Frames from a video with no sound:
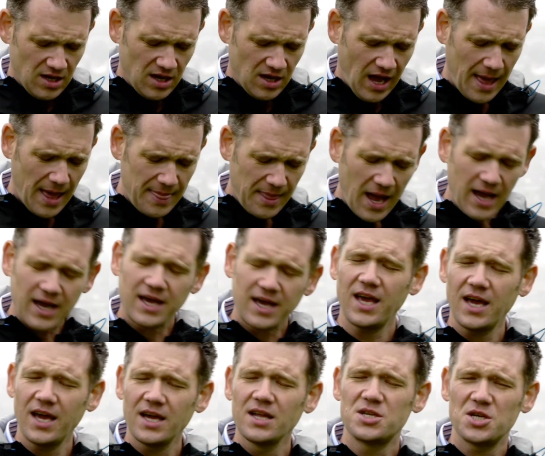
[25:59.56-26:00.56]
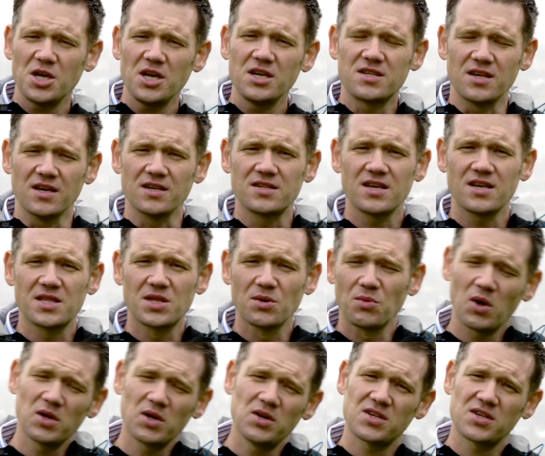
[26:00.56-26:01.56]
And that king, Jesus, is the
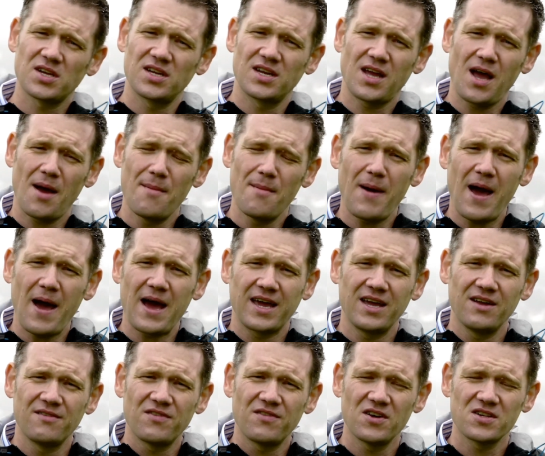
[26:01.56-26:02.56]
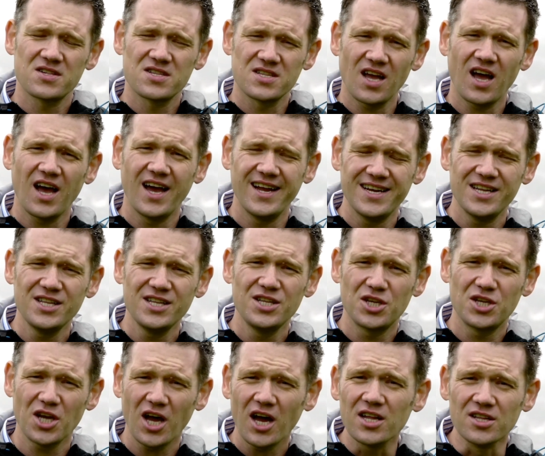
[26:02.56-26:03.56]
one who's going to come back in verse 9 and
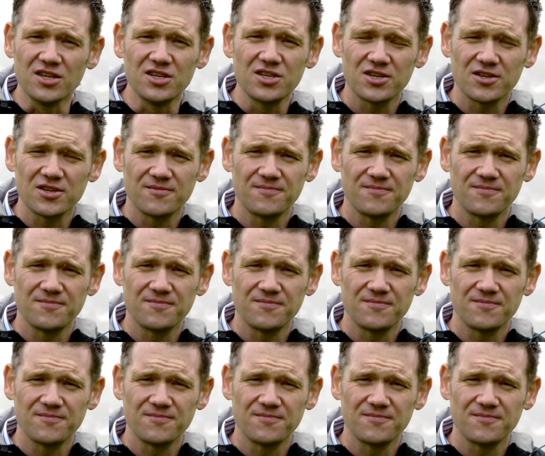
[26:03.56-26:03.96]
judge.